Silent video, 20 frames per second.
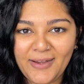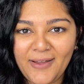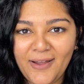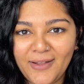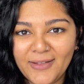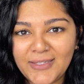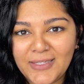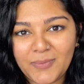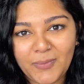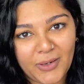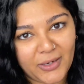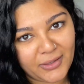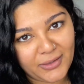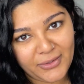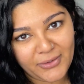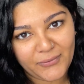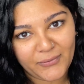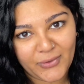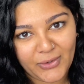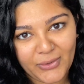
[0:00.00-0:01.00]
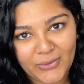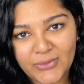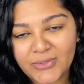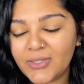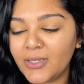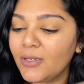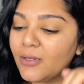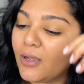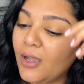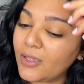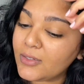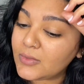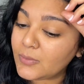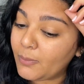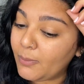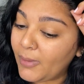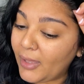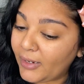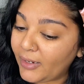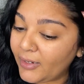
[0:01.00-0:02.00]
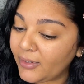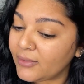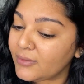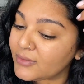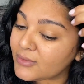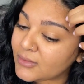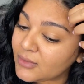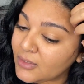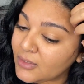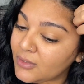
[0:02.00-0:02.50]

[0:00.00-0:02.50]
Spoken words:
on Sparkling Rose Cosmetics.